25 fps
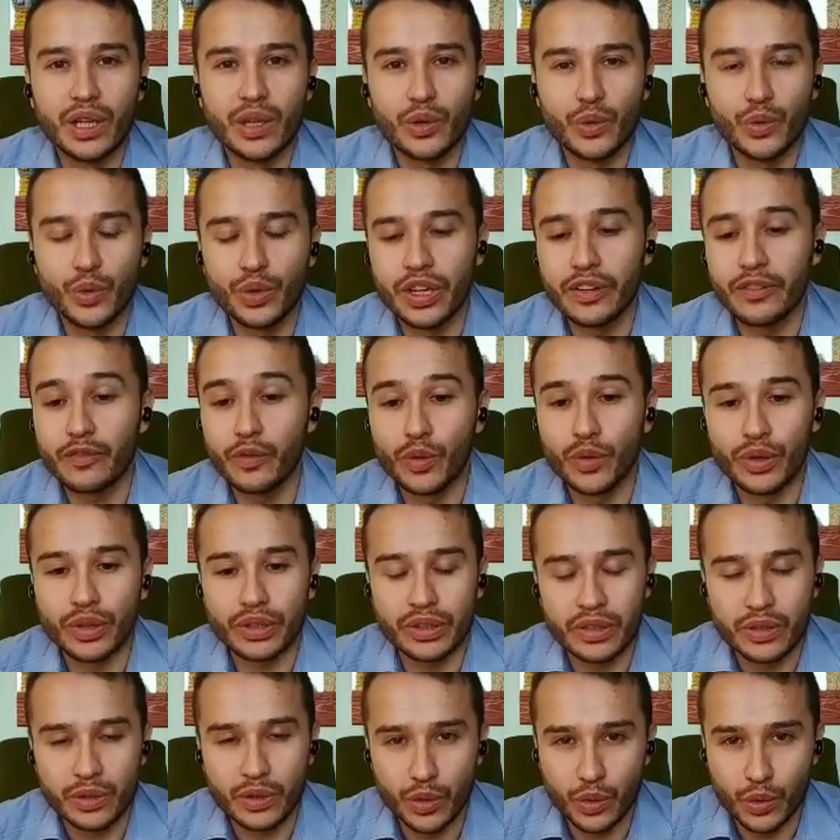would
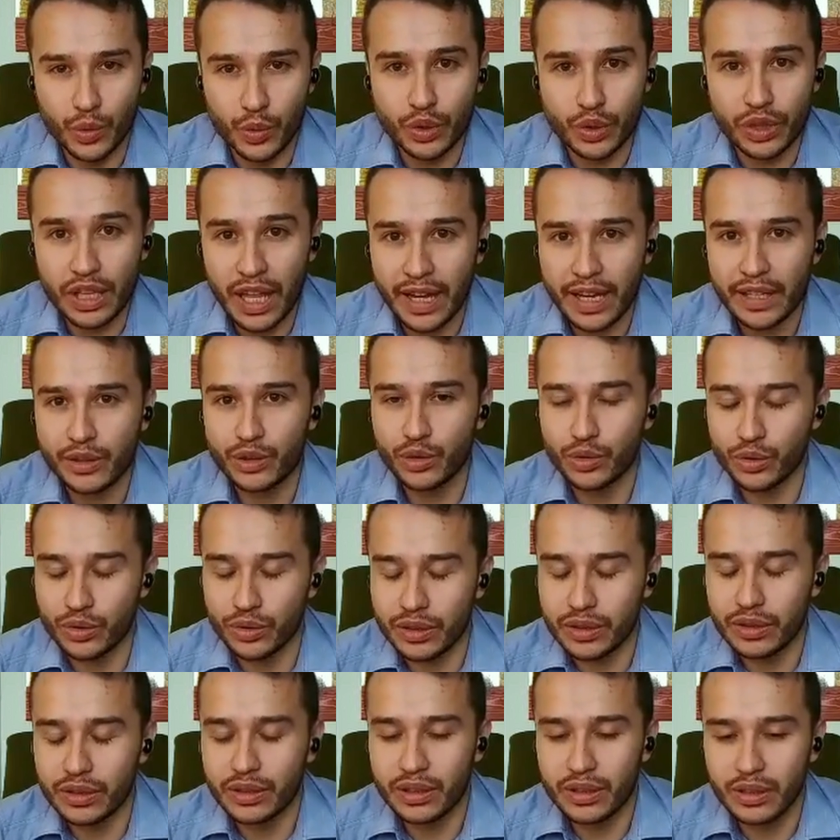afford or would like to
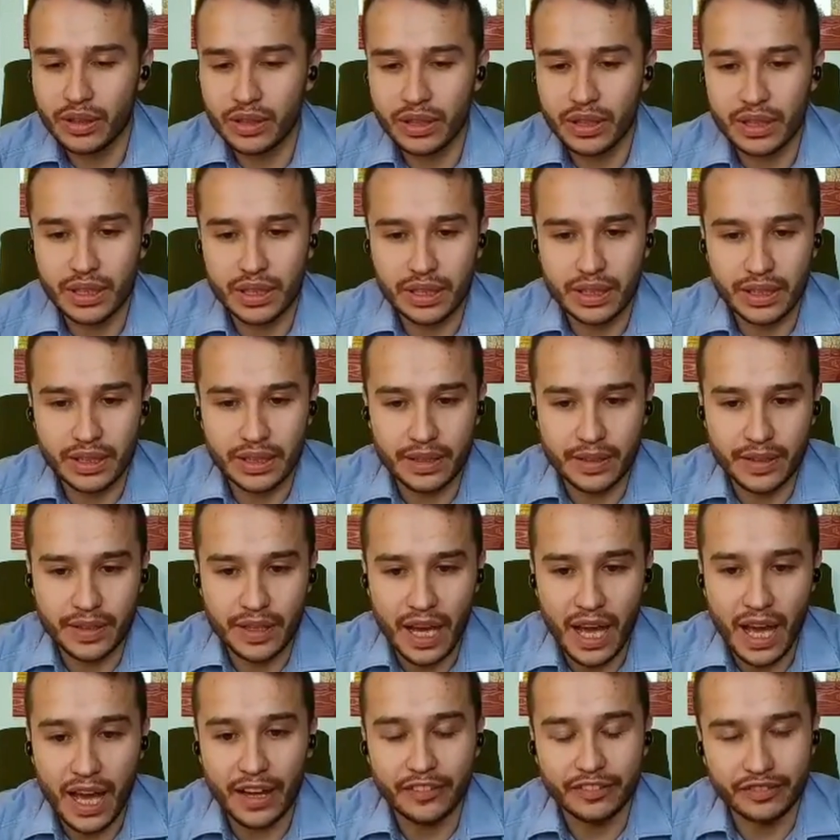
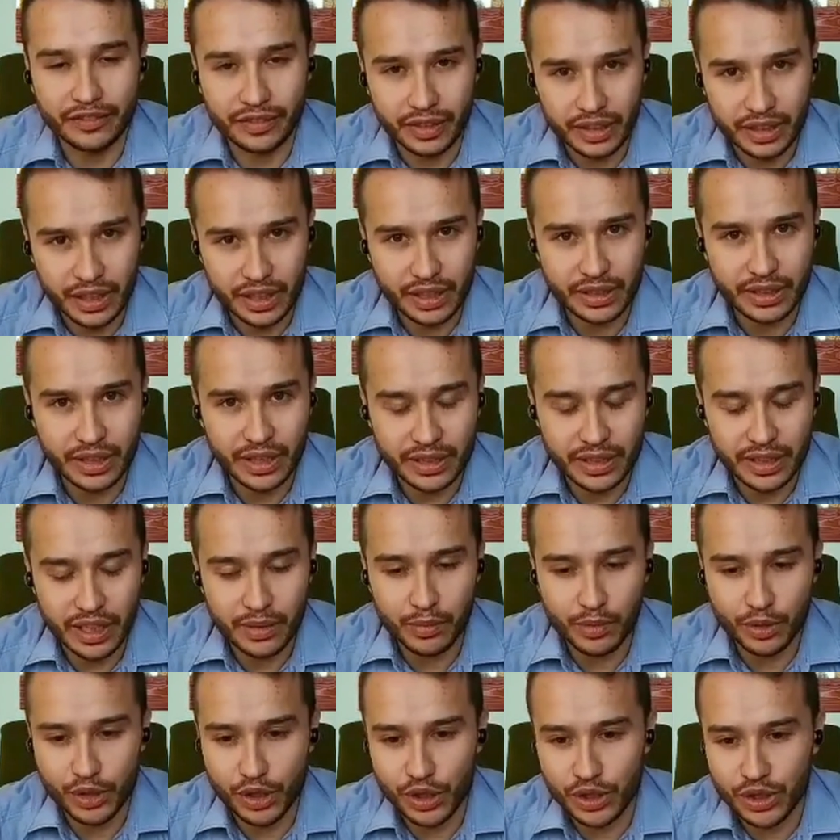have in their
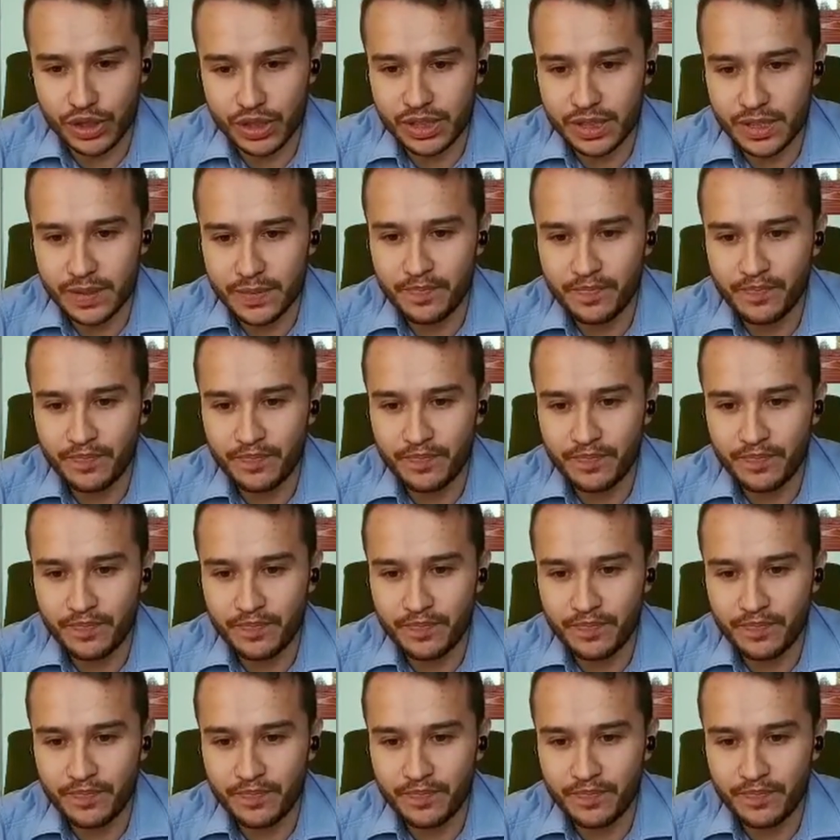positions.